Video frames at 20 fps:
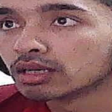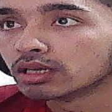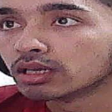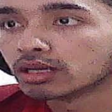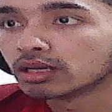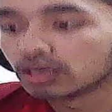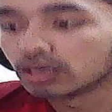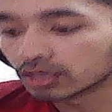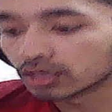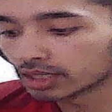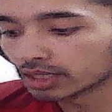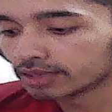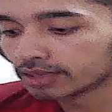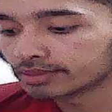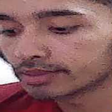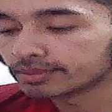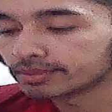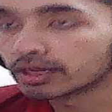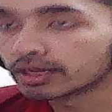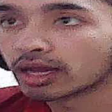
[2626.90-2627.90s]
Okay.
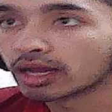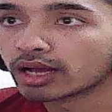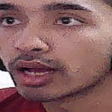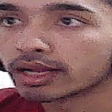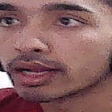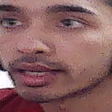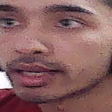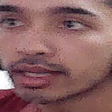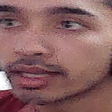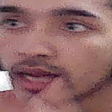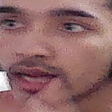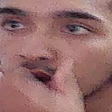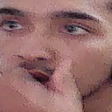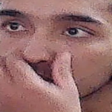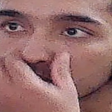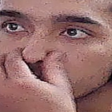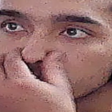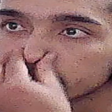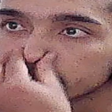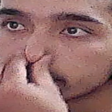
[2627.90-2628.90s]
And now
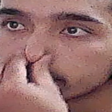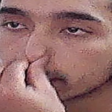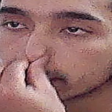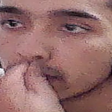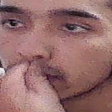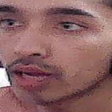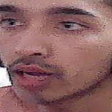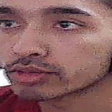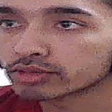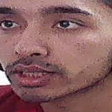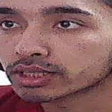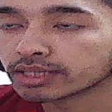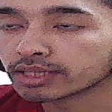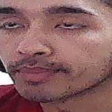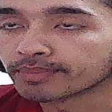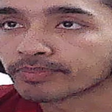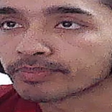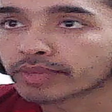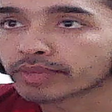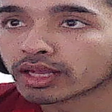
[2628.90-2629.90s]
see
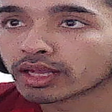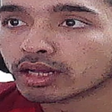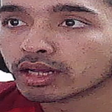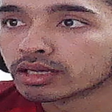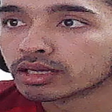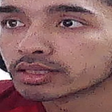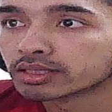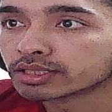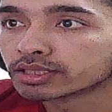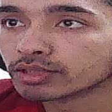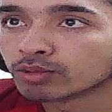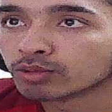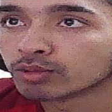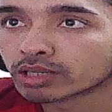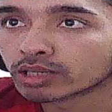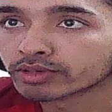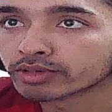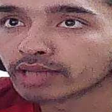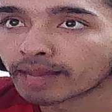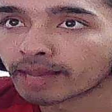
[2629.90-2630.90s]
what will
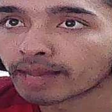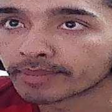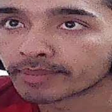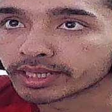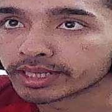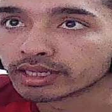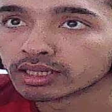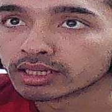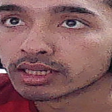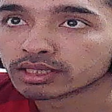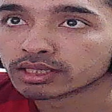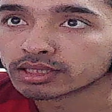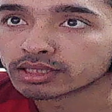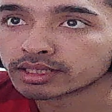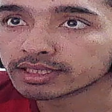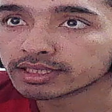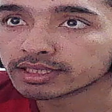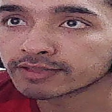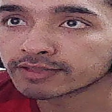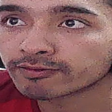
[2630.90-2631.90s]
happen. This
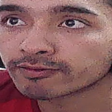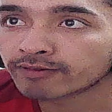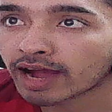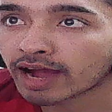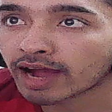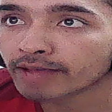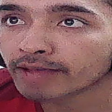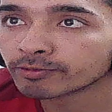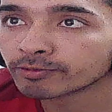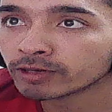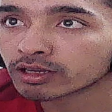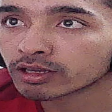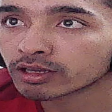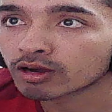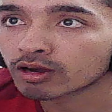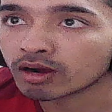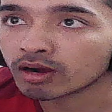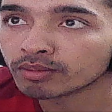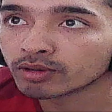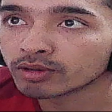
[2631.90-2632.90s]
5 will
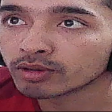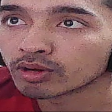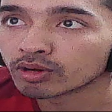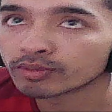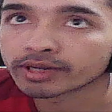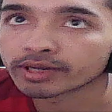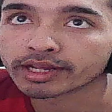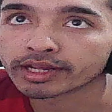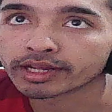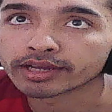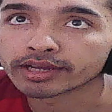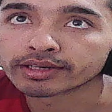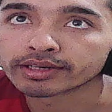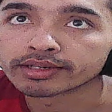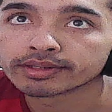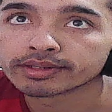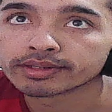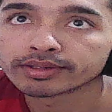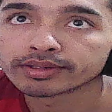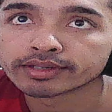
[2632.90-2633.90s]
come over here.
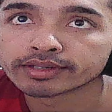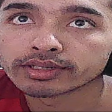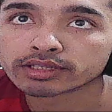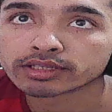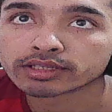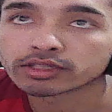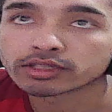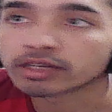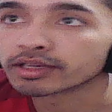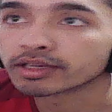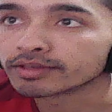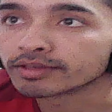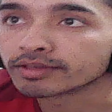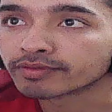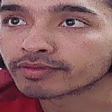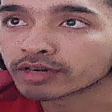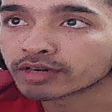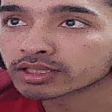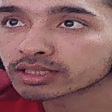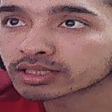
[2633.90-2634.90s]
Sorry,
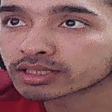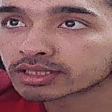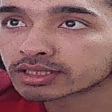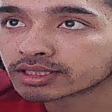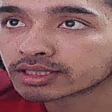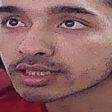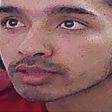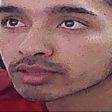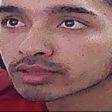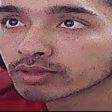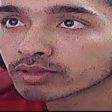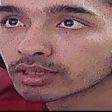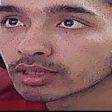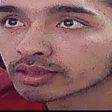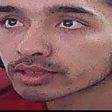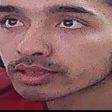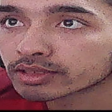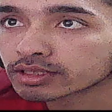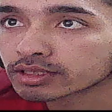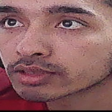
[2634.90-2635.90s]
first 6 will
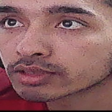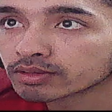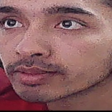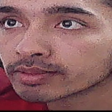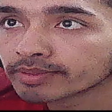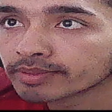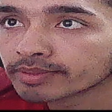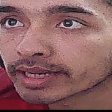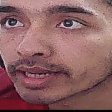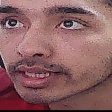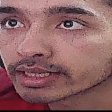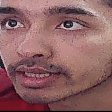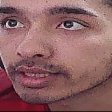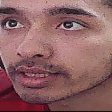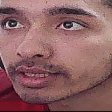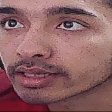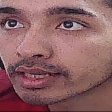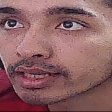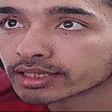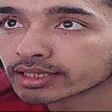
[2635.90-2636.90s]
be migrated,
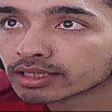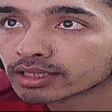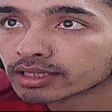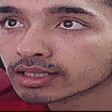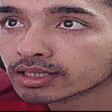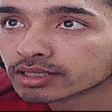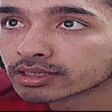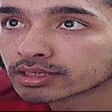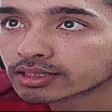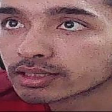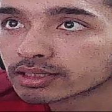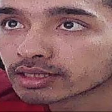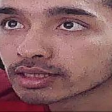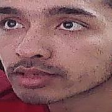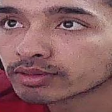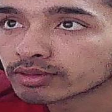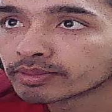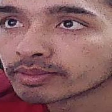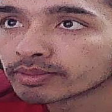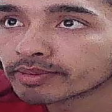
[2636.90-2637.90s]
right? 6 will
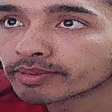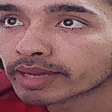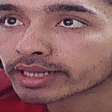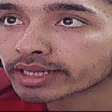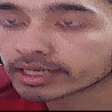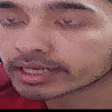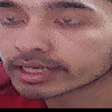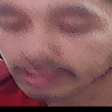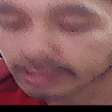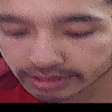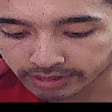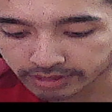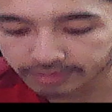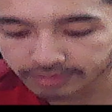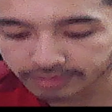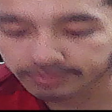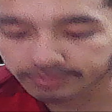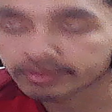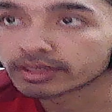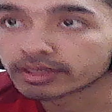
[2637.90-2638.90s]
be migrated,
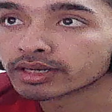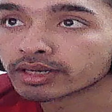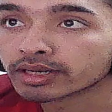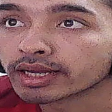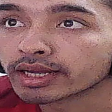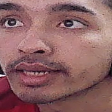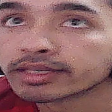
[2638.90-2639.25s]
right?